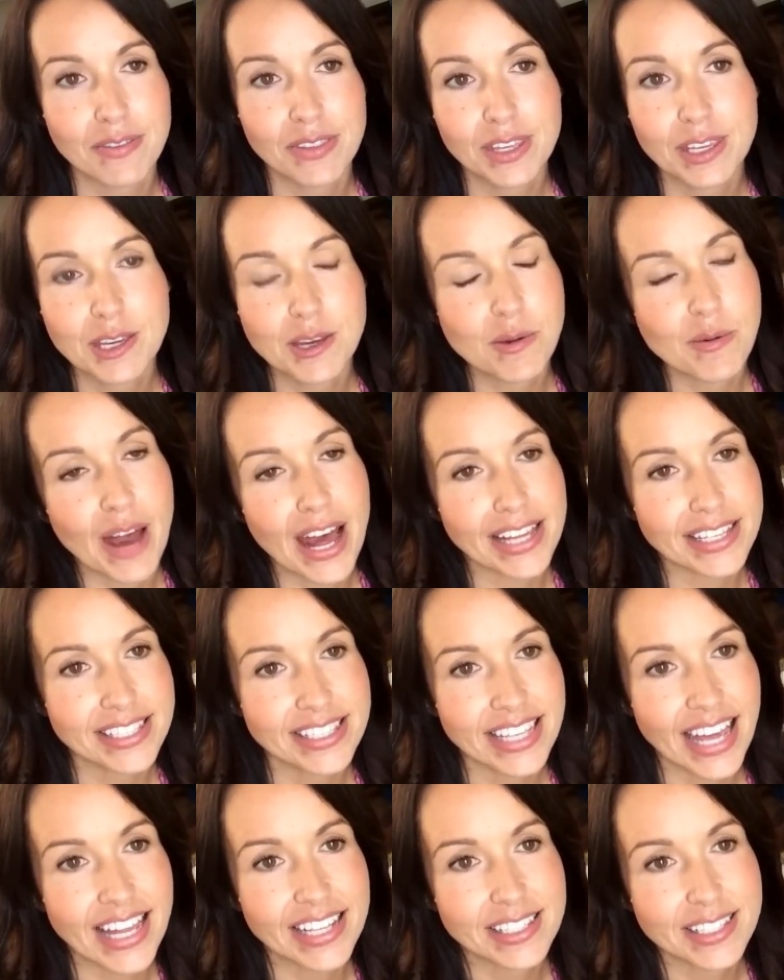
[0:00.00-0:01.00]
the
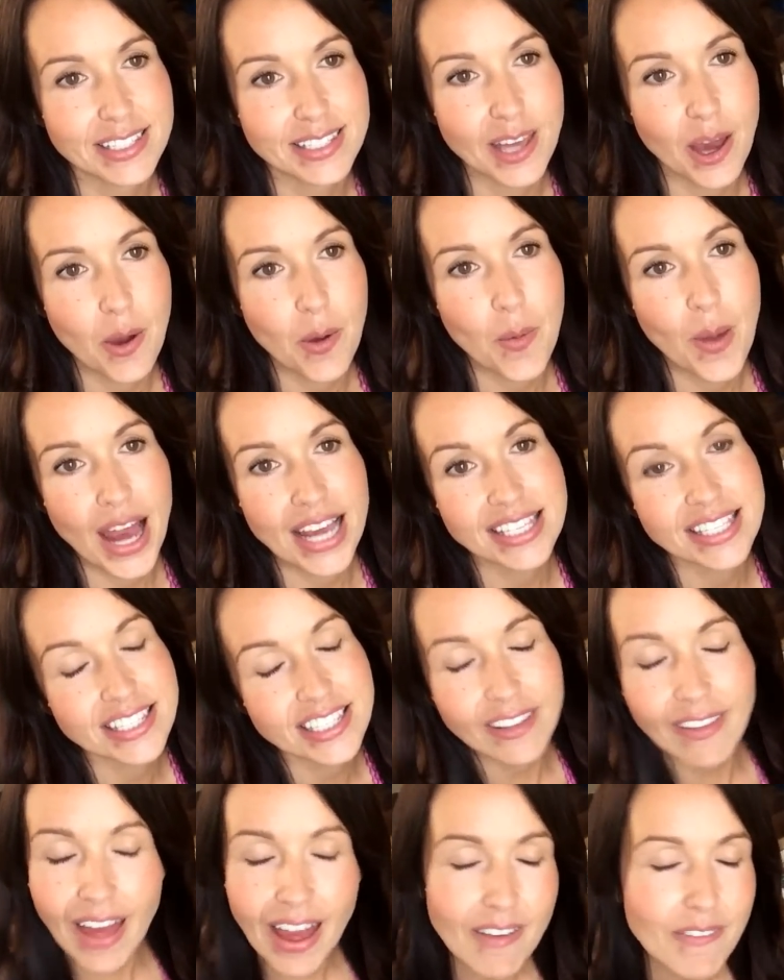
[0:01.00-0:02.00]
US, and so I
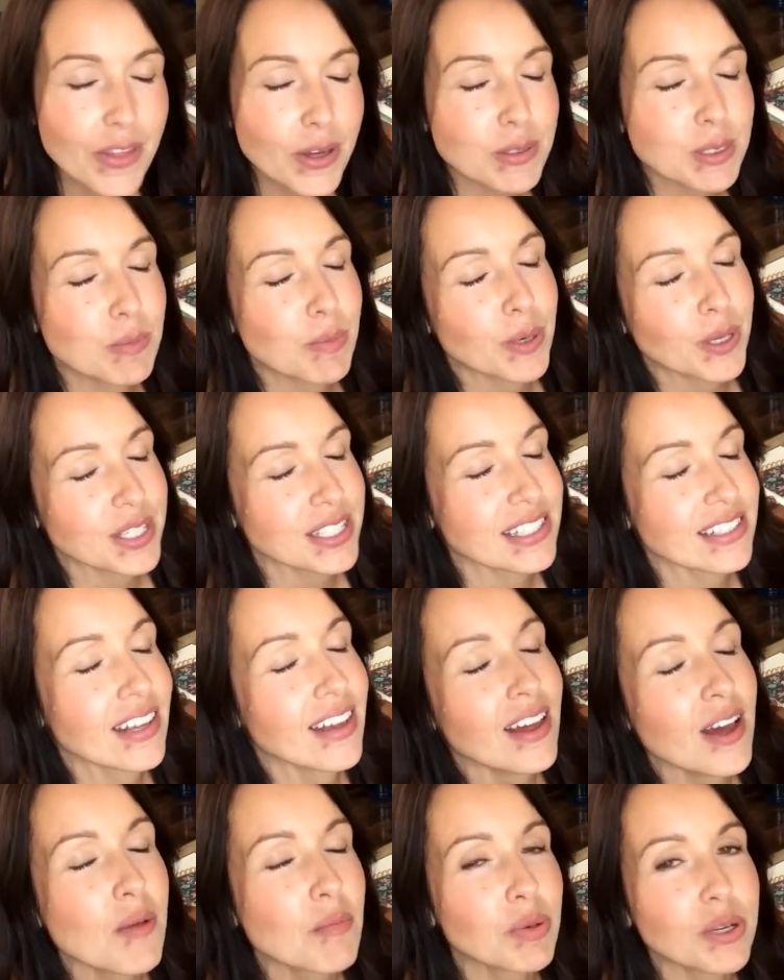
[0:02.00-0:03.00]
still have those books.
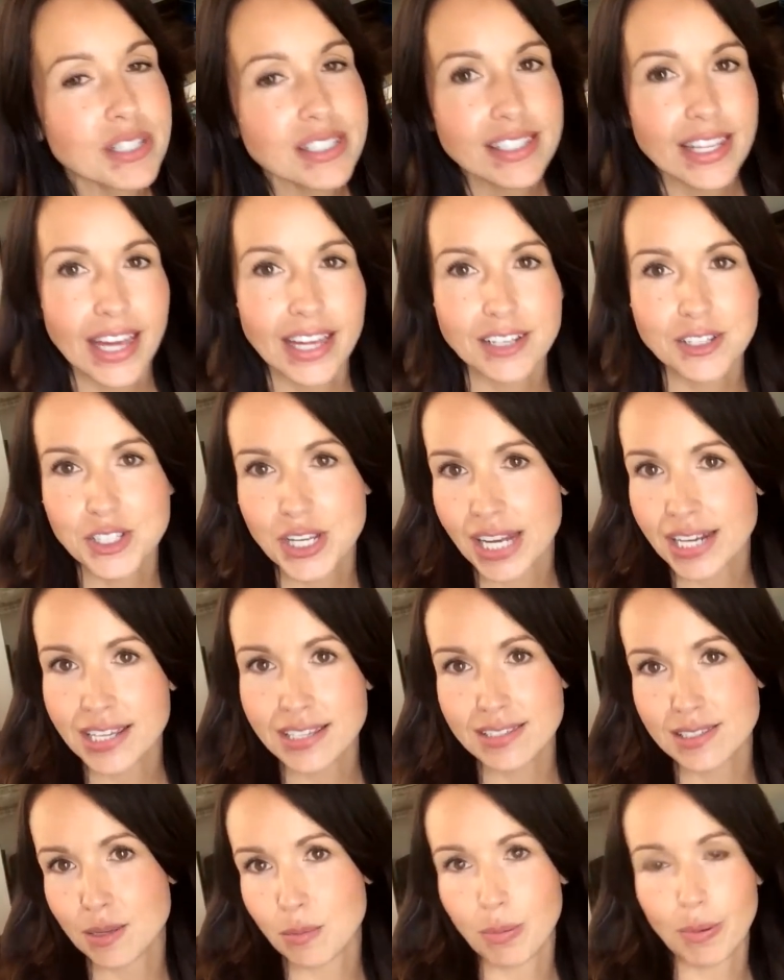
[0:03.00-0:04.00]
Books like
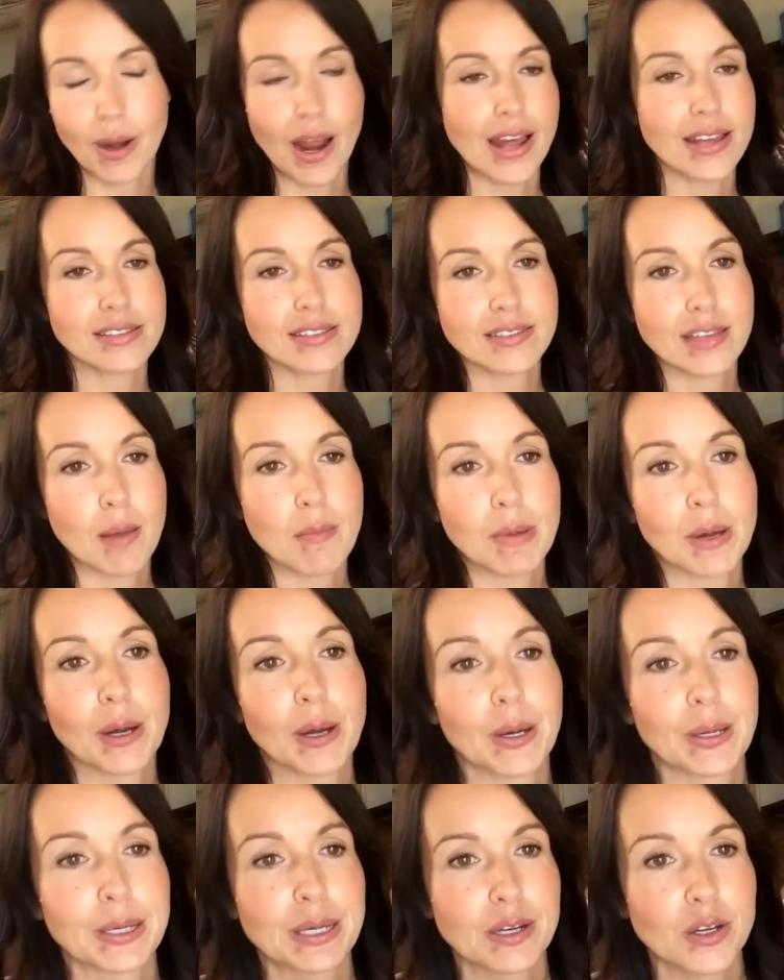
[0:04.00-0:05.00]
Jenny's Surprise Summer
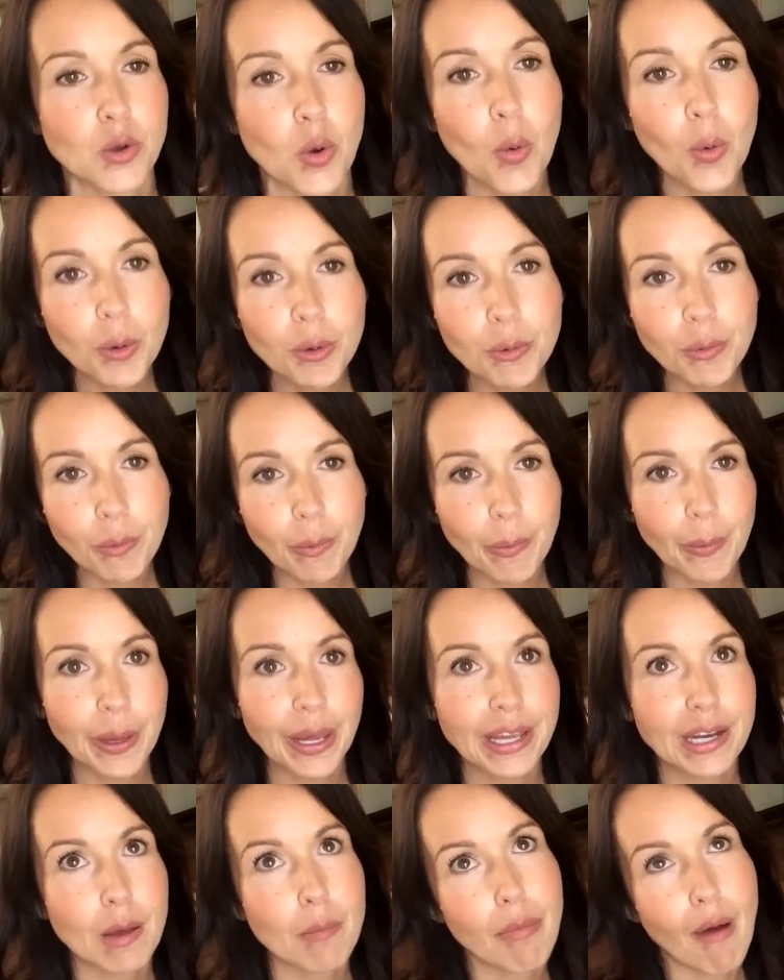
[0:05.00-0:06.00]
and
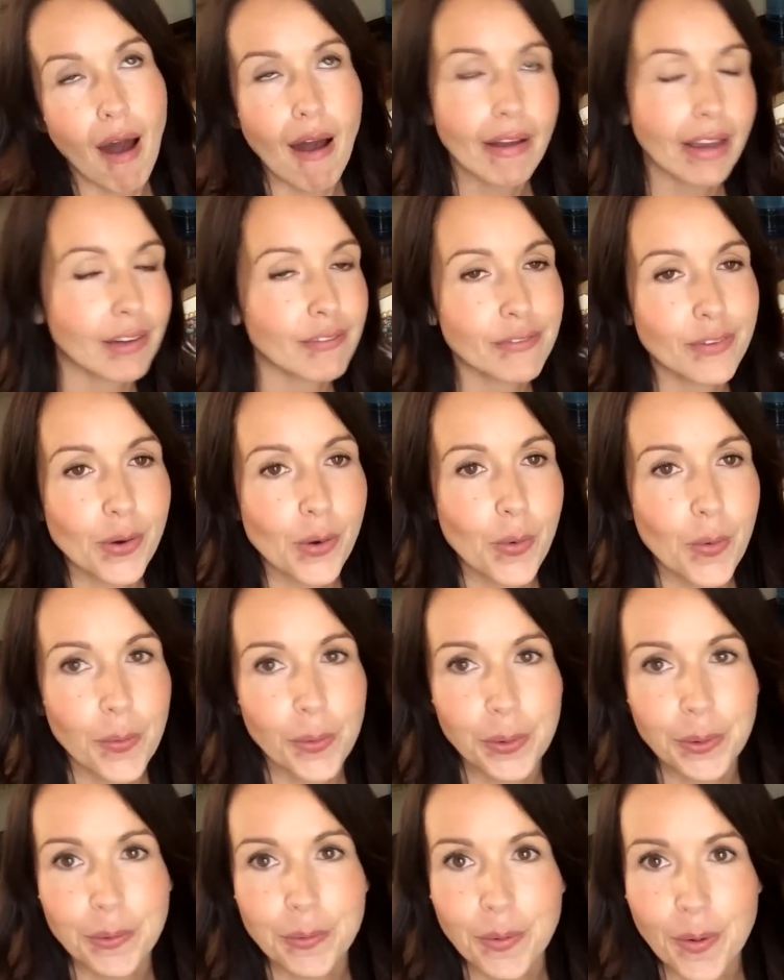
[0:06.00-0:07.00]
Corduroy and A Pocket for
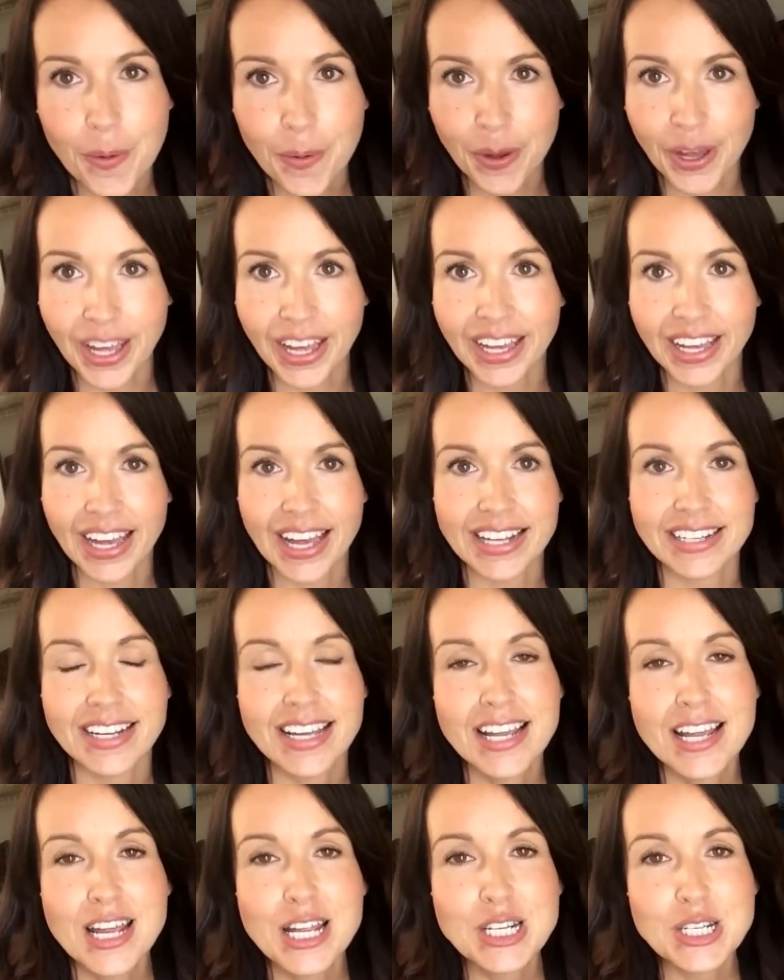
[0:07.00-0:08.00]
Corduroy, and
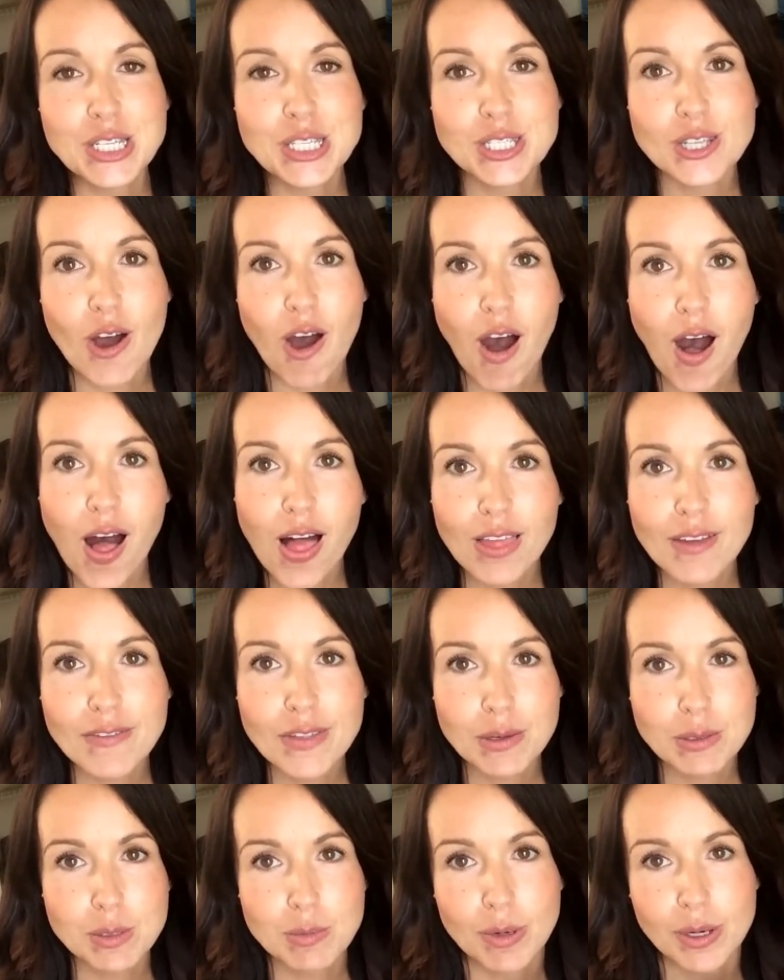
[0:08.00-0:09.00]
just all of
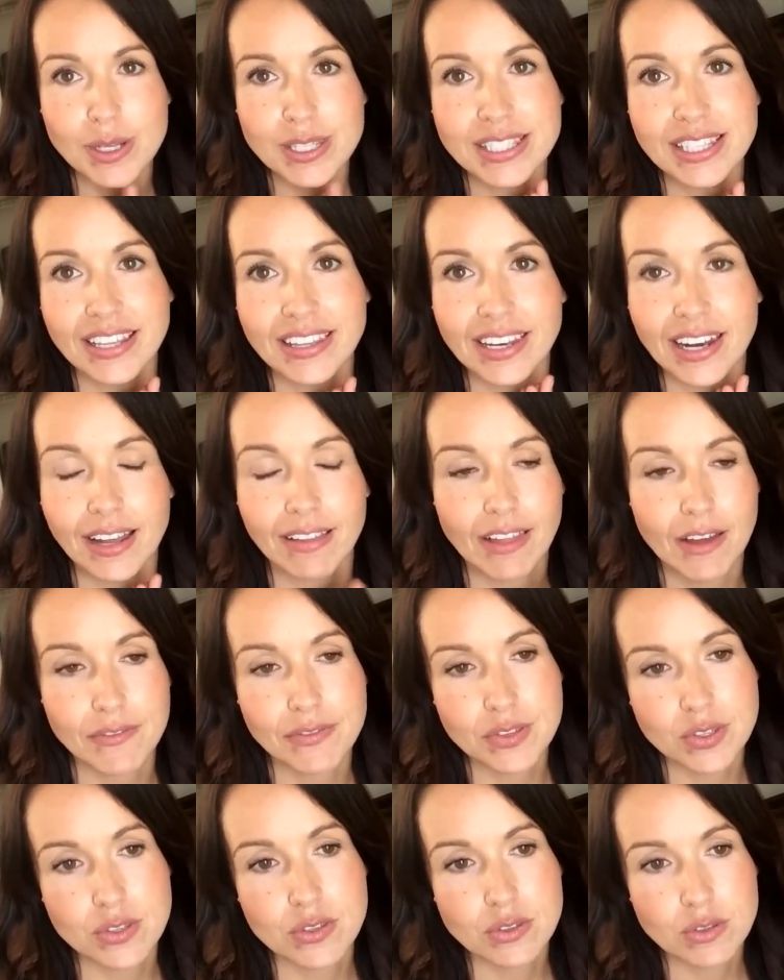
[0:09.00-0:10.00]
those books that I
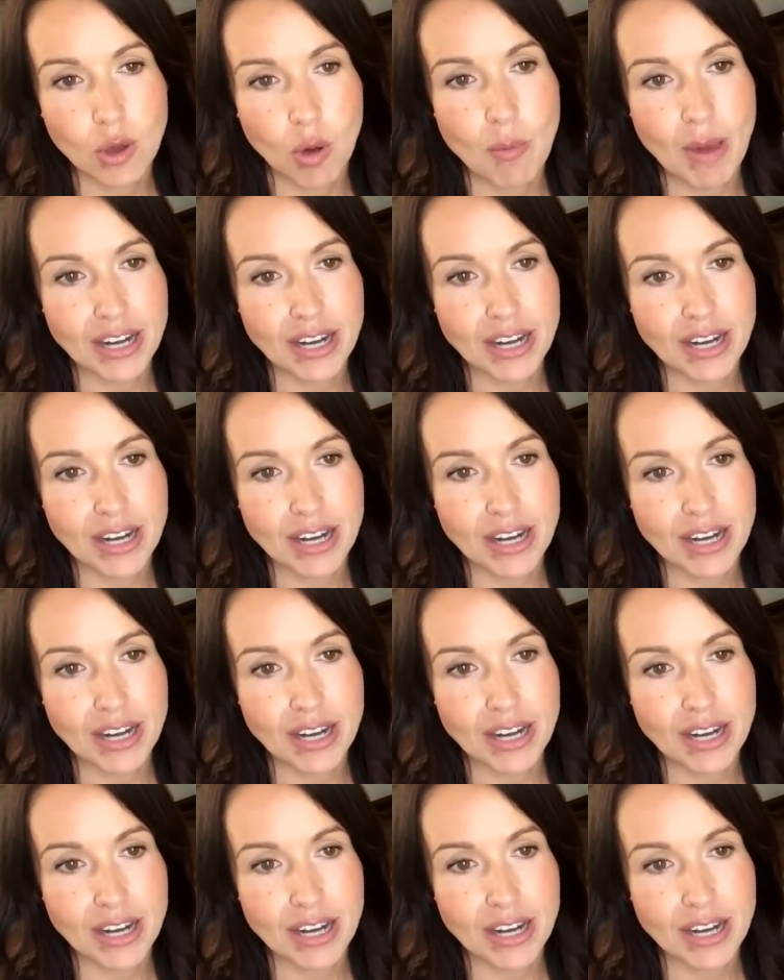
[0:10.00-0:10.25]
love so